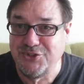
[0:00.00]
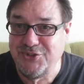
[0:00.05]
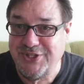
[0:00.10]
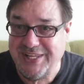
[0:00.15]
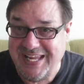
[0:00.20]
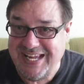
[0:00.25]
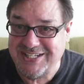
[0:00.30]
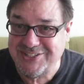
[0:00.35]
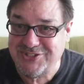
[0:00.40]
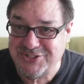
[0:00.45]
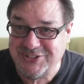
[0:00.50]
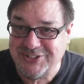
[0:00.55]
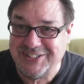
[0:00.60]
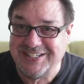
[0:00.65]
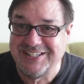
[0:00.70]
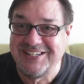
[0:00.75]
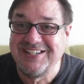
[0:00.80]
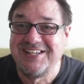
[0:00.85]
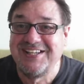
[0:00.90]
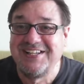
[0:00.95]
do that to
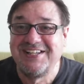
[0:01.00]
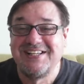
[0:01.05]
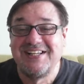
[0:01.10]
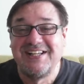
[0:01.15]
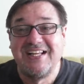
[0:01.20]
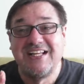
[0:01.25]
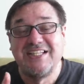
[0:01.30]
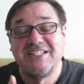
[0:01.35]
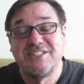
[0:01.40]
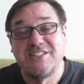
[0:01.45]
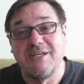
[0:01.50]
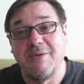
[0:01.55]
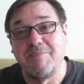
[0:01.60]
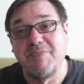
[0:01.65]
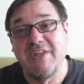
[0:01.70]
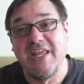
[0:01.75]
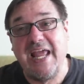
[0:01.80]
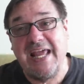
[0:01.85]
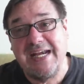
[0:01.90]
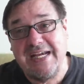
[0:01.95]
you
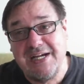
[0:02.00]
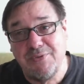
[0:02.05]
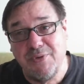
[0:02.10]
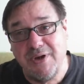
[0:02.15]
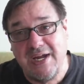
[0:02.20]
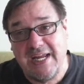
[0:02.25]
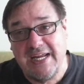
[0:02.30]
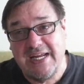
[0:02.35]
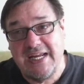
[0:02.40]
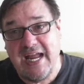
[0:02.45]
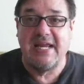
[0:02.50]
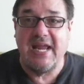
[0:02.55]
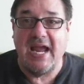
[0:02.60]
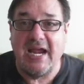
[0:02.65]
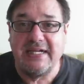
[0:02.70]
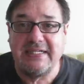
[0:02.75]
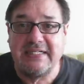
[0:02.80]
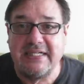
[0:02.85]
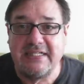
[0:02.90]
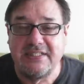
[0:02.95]
anyway,
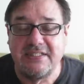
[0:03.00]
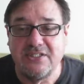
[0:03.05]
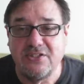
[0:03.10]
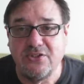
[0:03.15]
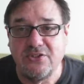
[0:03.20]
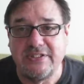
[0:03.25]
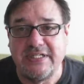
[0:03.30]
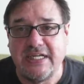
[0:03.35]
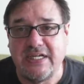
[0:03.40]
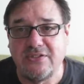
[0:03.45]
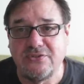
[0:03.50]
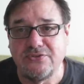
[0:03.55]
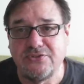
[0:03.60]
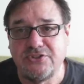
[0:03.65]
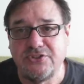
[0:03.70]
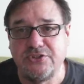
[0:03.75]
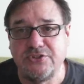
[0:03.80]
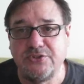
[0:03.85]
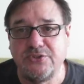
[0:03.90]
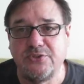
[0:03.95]
I need to go
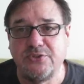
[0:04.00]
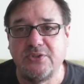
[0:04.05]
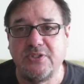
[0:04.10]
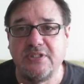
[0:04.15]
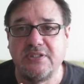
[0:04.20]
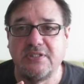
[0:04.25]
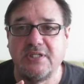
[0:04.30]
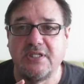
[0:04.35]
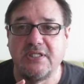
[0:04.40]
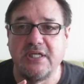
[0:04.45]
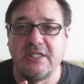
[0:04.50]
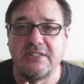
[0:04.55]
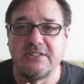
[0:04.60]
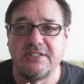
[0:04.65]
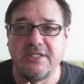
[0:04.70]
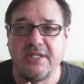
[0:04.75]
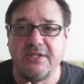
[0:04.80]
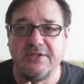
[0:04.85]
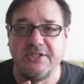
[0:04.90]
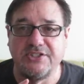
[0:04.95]
down to
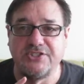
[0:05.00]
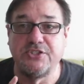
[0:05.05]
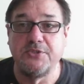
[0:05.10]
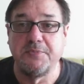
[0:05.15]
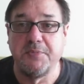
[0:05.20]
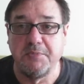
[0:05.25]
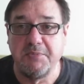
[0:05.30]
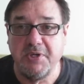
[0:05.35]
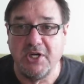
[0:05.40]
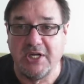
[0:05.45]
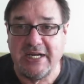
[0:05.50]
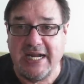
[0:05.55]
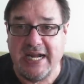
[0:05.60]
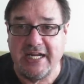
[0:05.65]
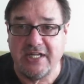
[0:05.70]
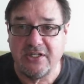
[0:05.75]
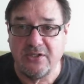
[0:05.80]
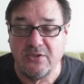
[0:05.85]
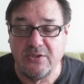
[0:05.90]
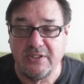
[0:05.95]
the
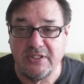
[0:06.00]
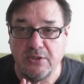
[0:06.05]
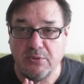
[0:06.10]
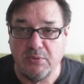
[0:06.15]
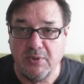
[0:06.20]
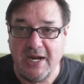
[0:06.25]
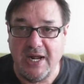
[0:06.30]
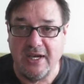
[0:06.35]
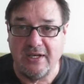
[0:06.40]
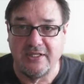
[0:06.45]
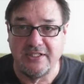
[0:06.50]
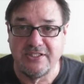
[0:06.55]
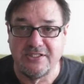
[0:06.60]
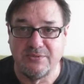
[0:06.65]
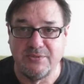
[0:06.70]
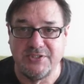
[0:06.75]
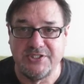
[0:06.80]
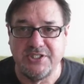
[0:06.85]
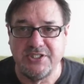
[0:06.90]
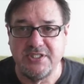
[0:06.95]
Supermercado in
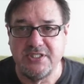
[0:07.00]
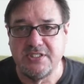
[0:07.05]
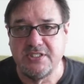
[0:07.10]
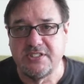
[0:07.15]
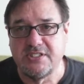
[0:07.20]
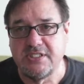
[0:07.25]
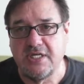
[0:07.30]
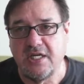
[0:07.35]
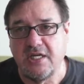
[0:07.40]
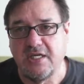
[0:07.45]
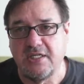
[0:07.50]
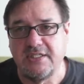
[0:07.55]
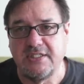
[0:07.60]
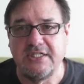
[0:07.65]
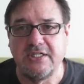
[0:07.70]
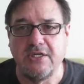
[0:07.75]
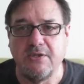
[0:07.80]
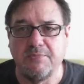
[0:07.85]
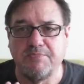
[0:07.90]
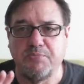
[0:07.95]
Loralis, which is uh,
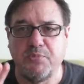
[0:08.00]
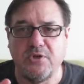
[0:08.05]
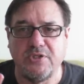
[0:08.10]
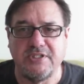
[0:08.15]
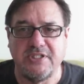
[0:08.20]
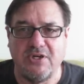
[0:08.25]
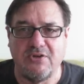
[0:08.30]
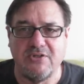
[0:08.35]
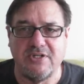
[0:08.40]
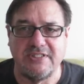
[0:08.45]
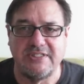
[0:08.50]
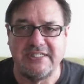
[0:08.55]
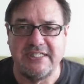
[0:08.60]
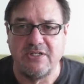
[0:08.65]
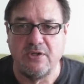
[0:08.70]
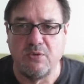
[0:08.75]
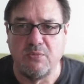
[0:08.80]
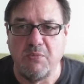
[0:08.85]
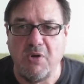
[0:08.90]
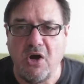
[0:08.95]
near Portal
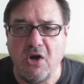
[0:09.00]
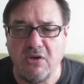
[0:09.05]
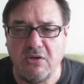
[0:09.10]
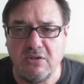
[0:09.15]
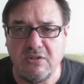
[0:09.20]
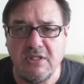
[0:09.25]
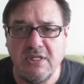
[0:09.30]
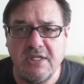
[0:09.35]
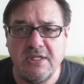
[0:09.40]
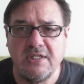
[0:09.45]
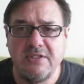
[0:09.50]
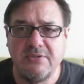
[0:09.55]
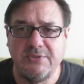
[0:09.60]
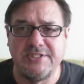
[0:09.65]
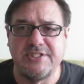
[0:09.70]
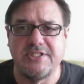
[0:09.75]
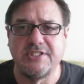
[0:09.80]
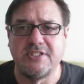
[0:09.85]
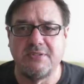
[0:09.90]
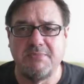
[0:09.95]
Quindío Mall,
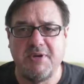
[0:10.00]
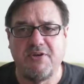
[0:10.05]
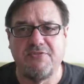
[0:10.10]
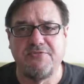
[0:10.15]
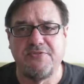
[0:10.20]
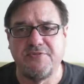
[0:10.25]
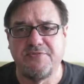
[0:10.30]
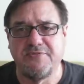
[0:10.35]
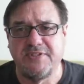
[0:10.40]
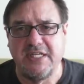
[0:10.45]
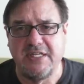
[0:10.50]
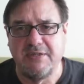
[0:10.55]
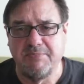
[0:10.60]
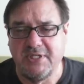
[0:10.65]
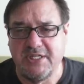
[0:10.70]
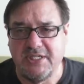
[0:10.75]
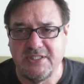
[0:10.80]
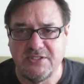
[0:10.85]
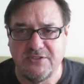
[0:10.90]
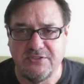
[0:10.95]
which is about
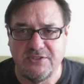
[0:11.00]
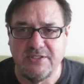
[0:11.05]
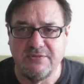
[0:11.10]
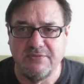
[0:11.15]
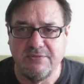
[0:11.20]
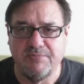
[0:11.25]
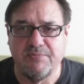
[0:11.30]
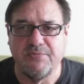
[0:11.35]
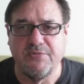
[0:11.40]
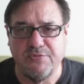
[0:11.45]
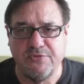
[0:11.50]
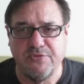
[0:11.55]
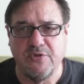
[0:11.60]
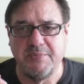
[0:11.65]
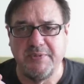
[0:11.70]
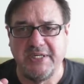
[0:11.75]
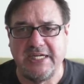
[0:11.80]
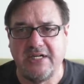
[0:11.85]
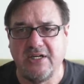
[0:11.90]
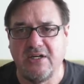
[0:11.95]
15 minutes
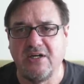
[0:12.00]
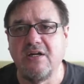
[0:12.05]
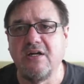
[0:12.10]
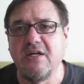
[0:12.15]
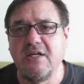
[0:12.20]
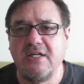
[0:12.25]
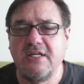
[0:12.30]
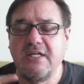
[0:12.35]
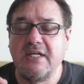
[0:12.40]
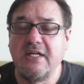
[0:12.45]
from here,